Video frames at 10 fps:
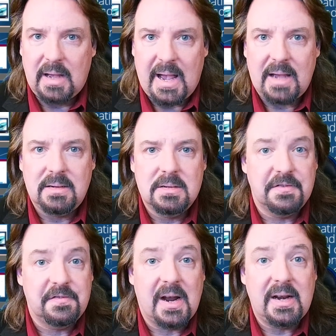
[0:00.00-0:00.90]
and
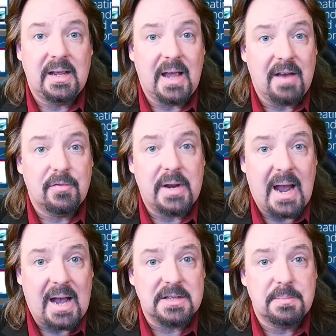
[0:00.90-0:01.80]
defining every
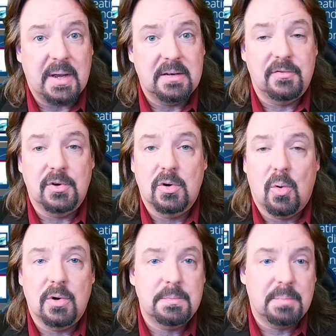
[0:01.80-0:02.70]
aspect of your
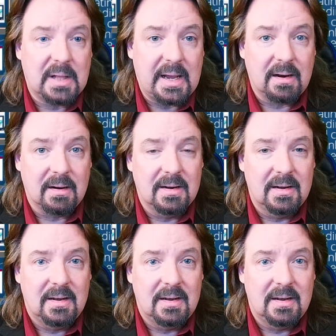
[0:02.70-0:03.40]
course player